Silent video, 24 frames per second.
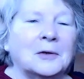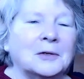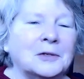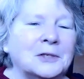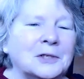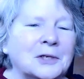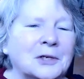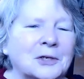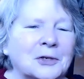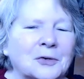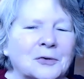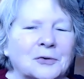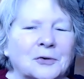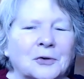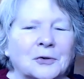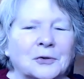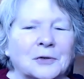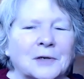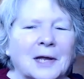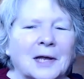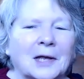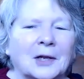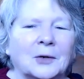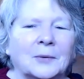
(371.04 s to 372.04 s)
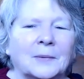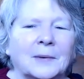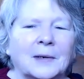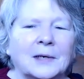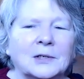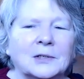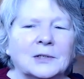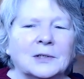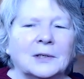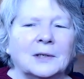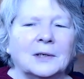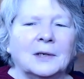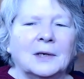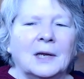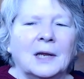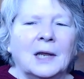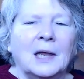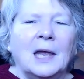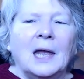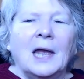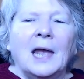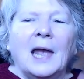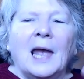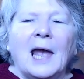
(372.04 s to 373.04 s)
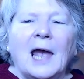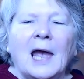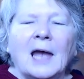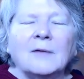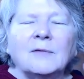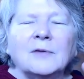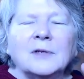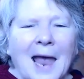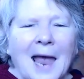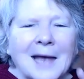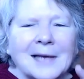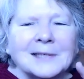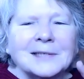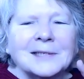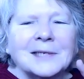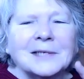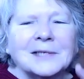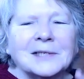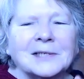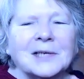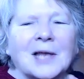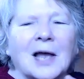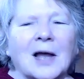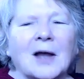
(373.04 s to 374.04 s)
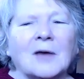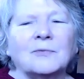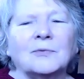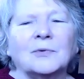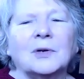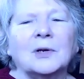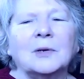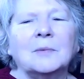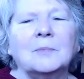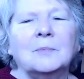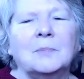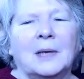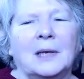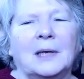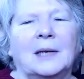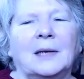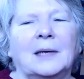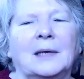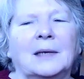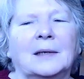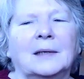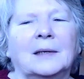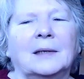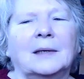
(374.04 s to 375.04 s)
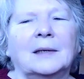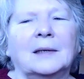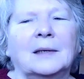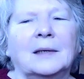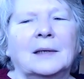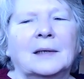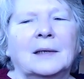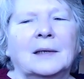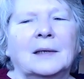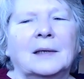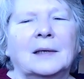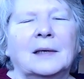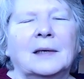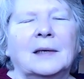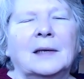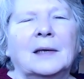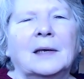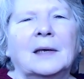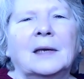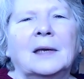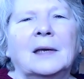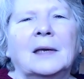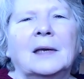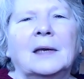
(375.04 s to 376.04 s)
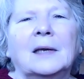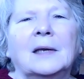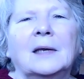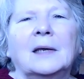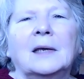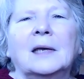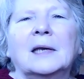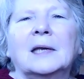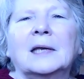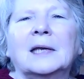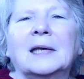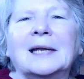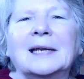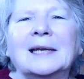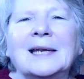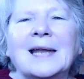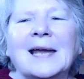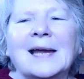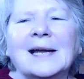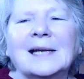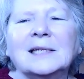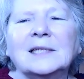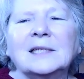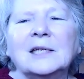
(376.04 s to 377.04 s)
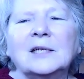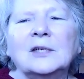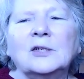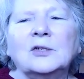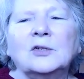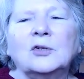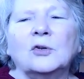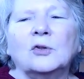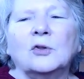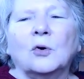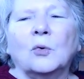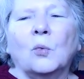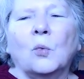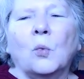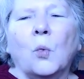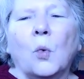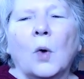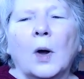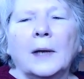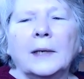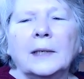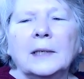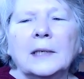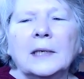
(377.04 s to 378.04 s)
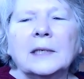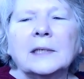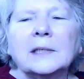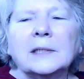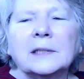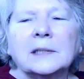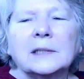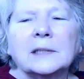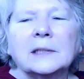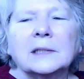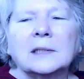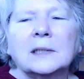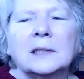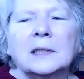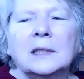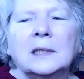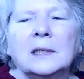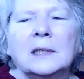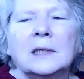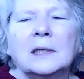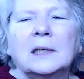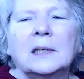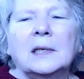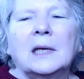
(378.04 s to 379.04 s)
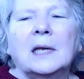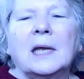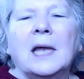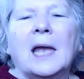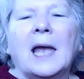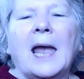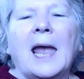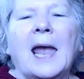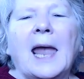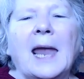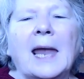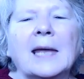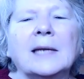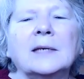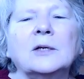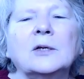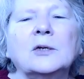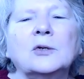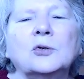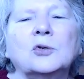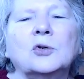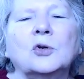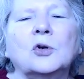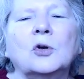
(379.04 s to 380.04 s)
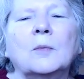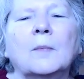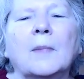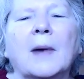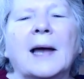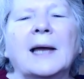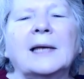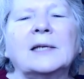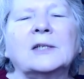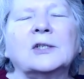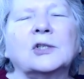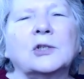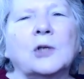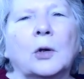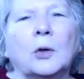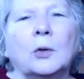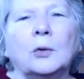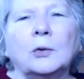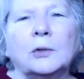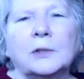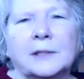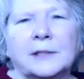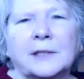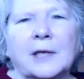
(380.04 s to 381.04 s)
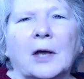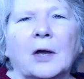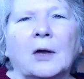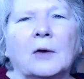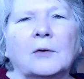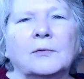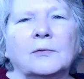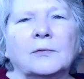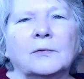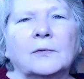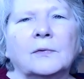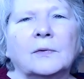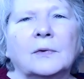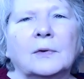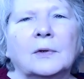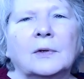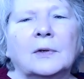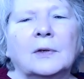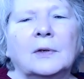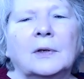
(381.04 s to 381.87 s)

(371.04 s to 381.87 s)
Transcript: Now continue to your declaration. As a sovereign being connected to the oneness and to my soul self,